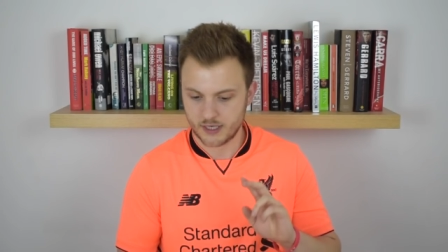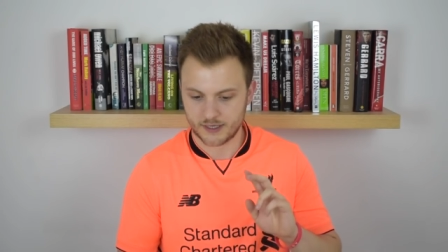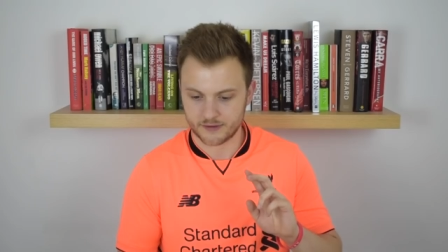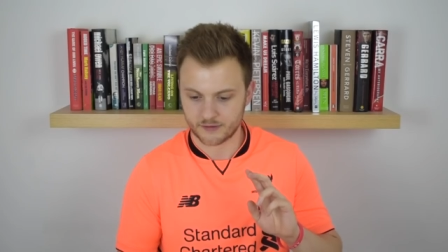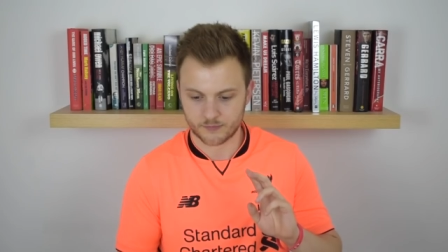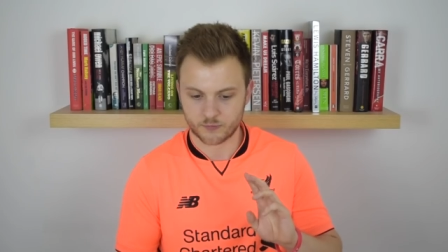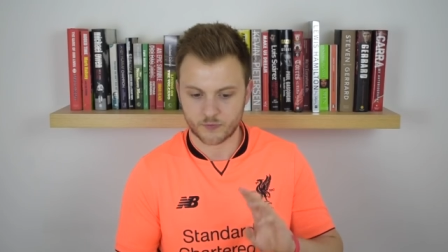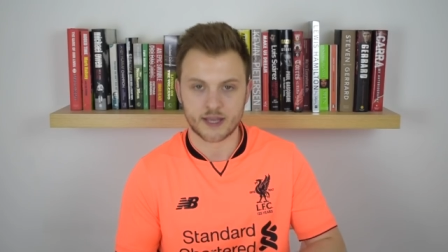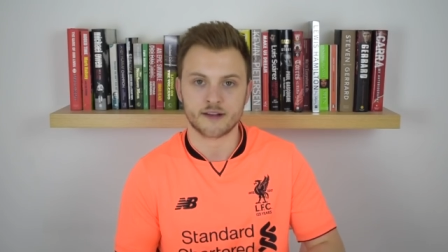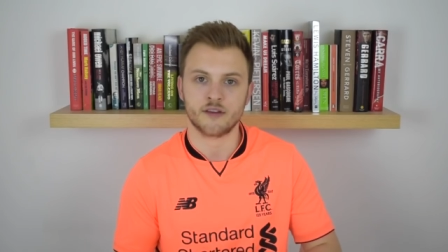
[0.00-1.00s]
and
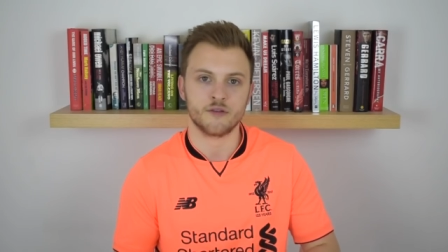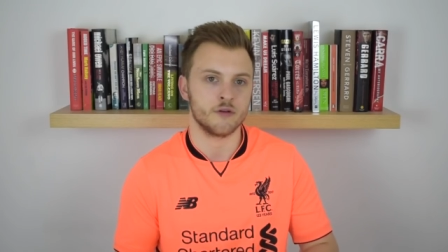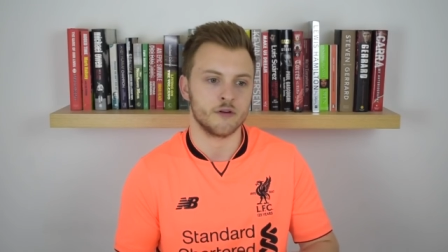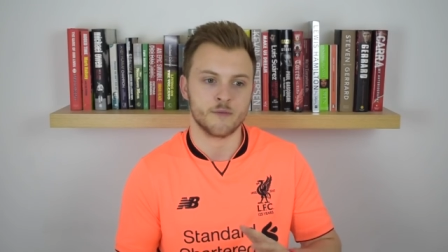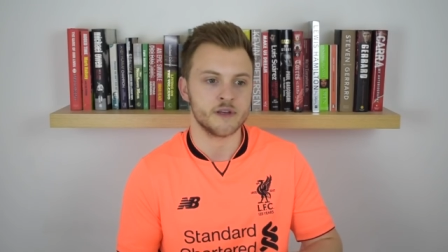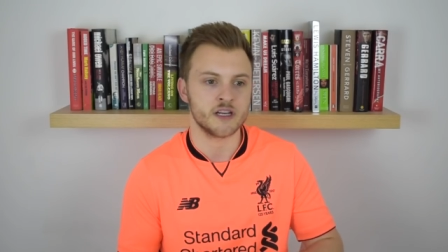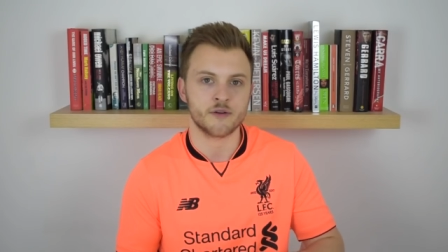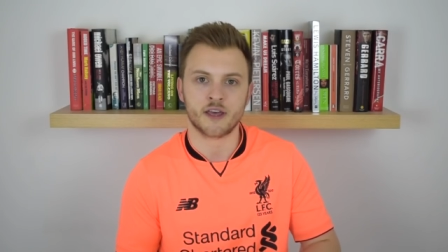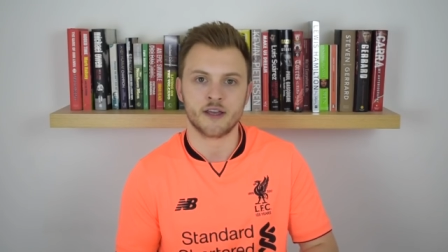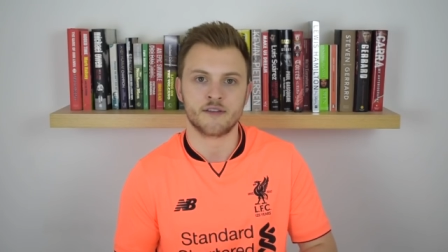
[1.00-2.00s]
Cater, or Fabinho
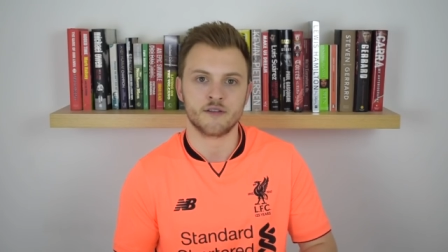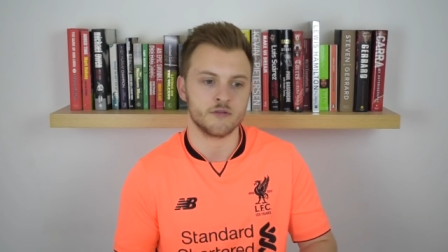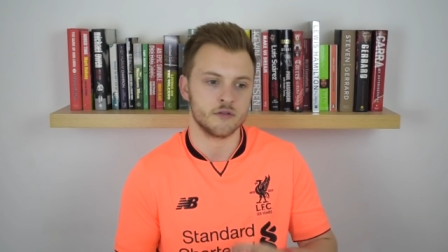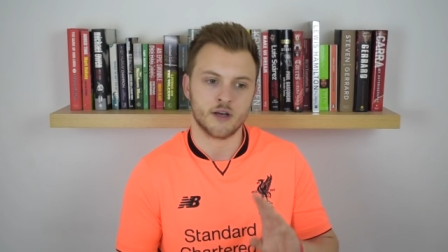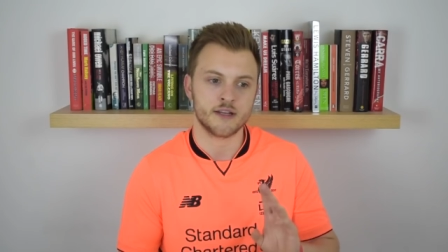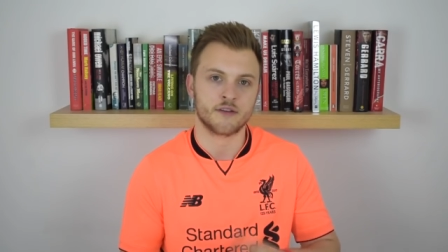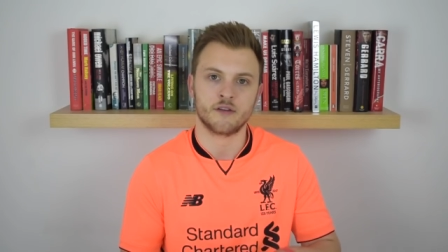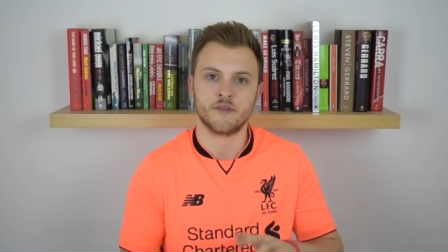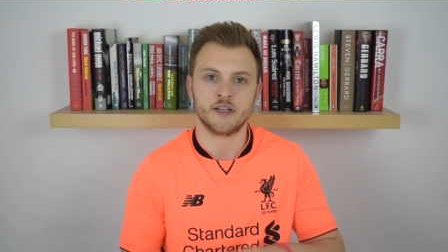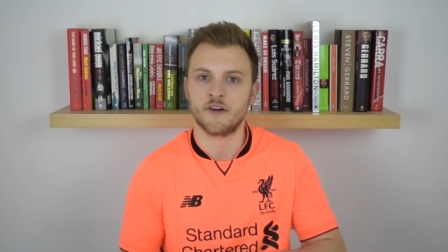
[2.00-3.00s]
and Cater, or Henderson
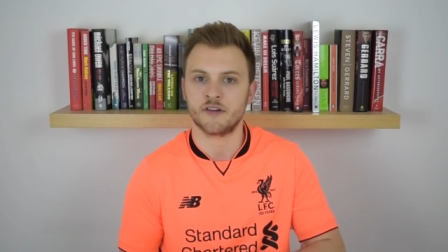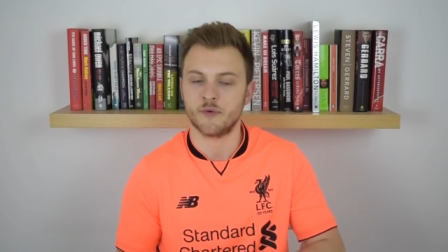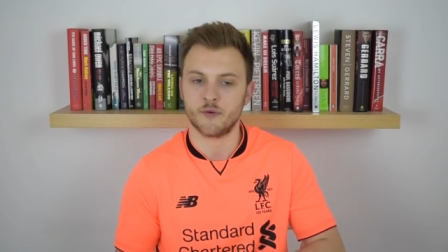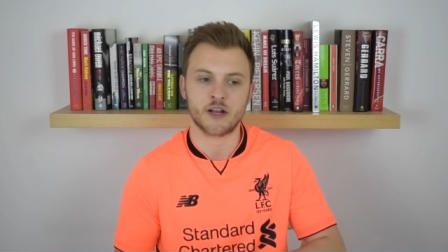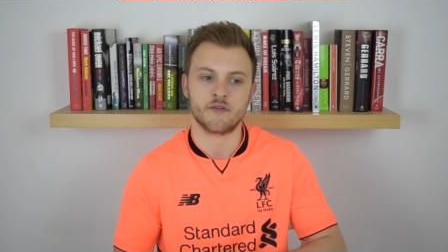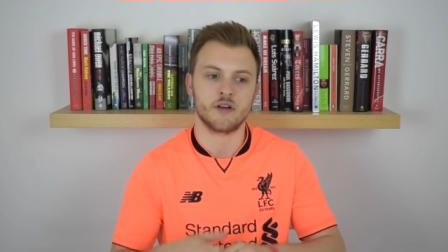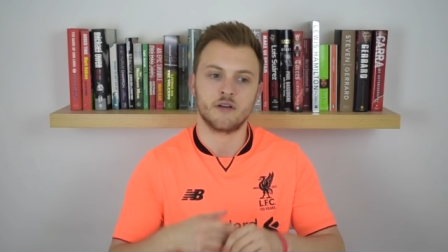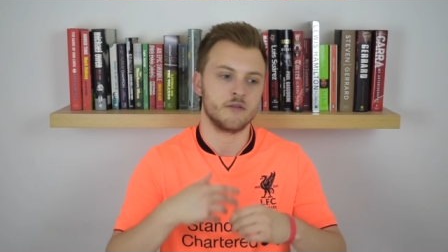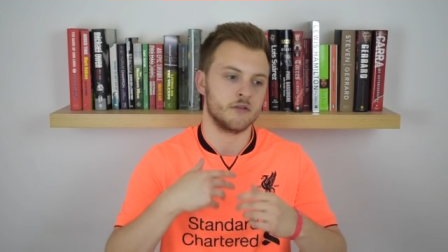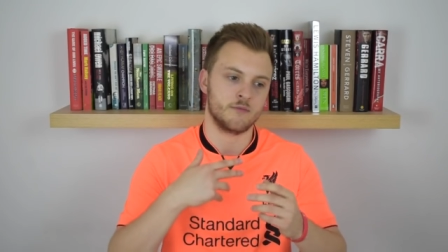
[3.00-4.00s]
and Van Dijk, or whatever,
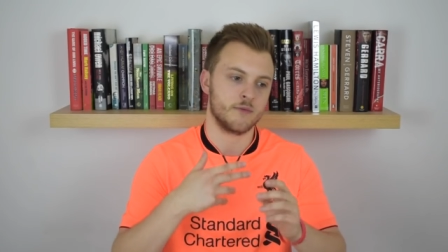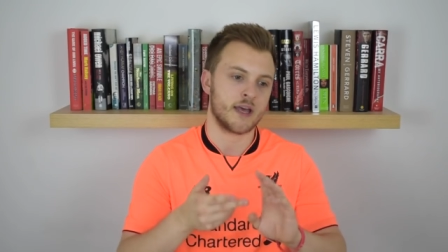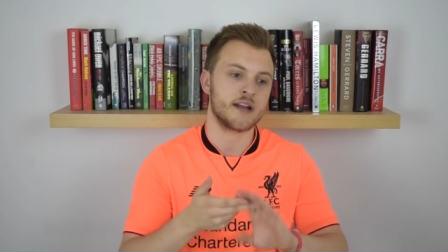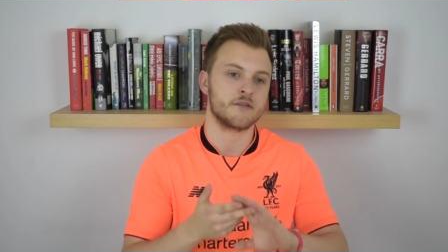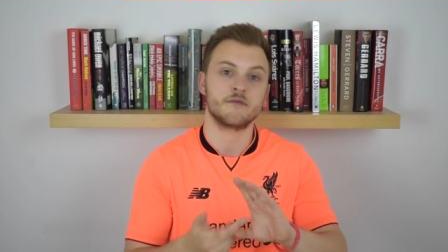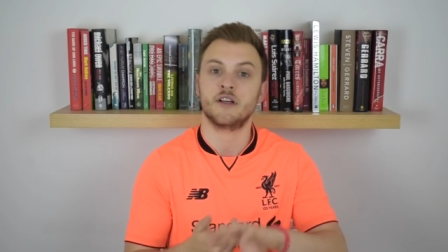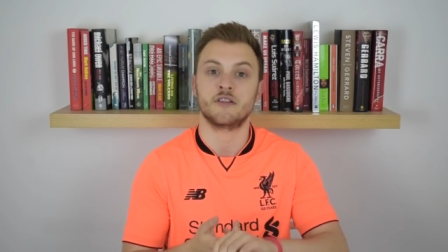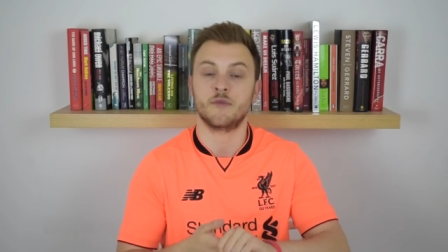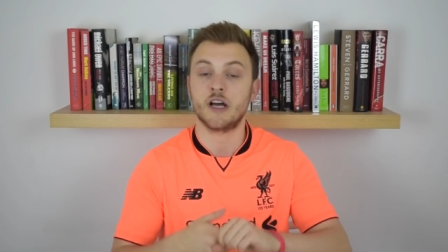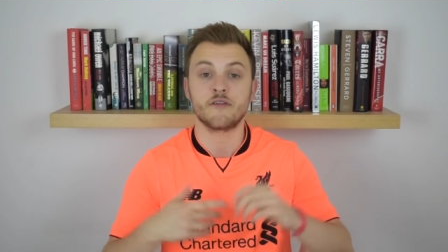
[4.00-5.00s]
or Cater and Van
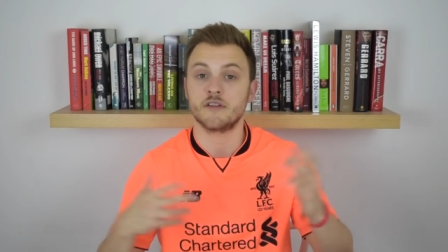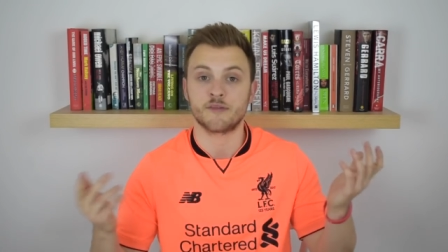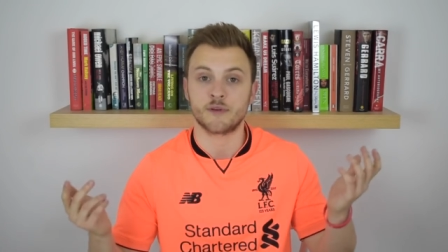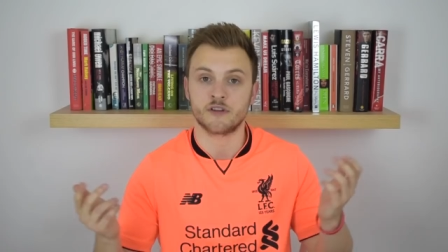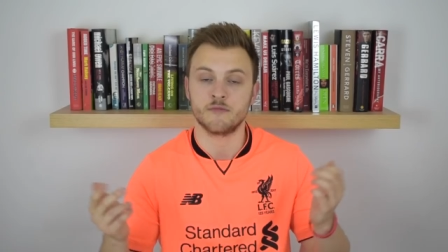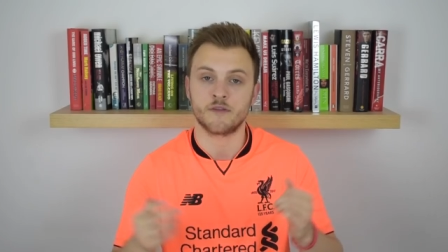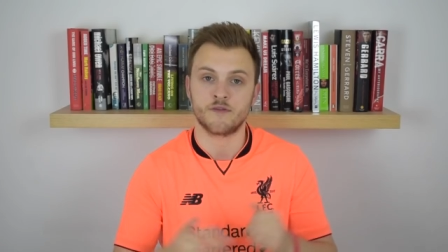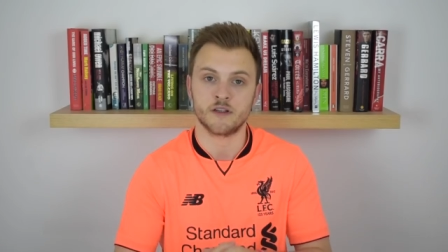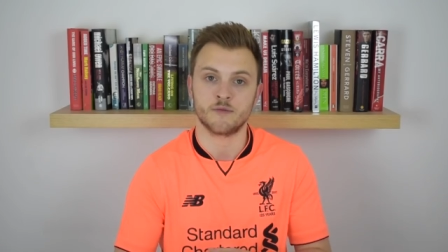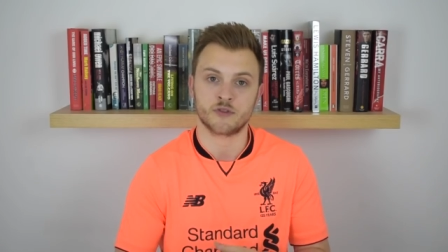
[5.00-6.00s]
Dijk, whatever it is we do in
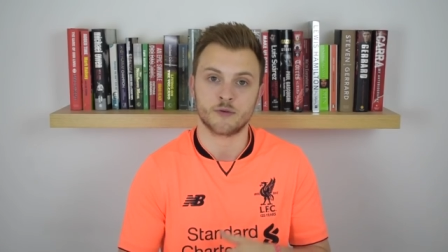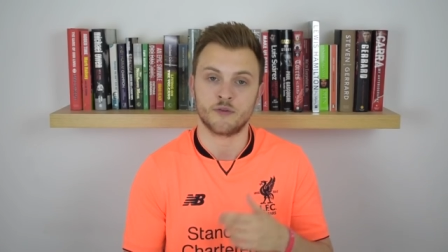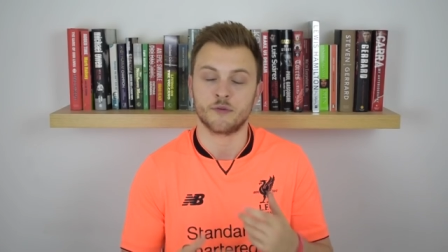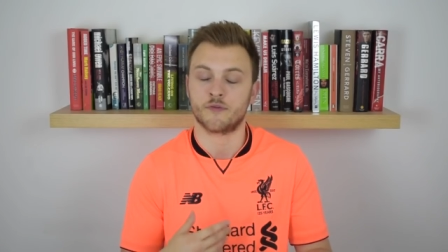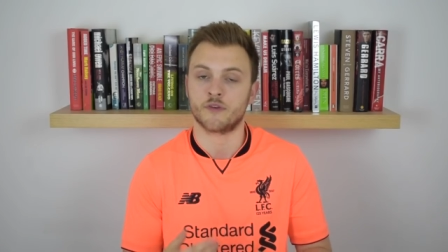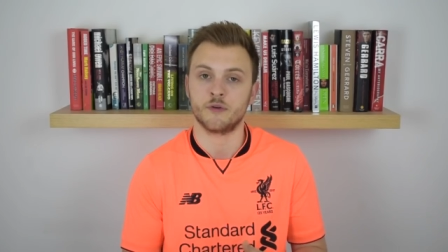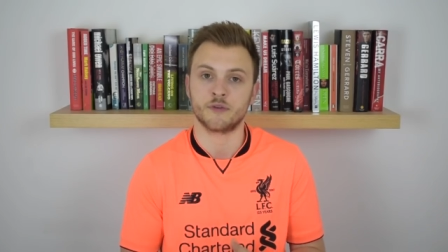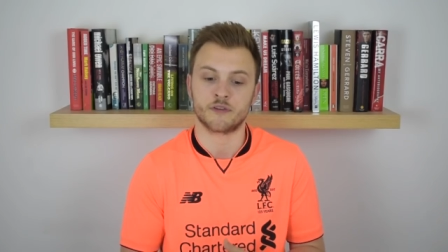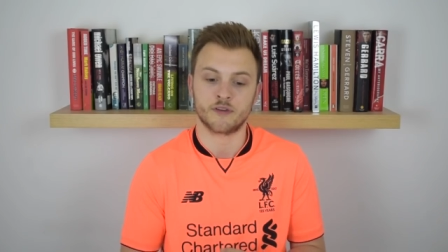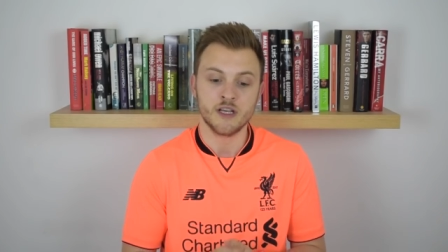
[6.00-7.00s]
midfield. I'm sure it's horses for
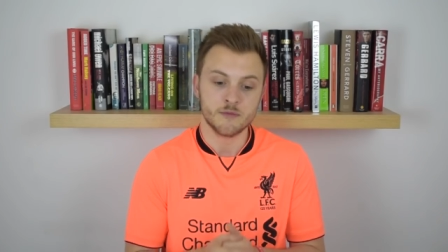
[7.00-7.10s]
courses.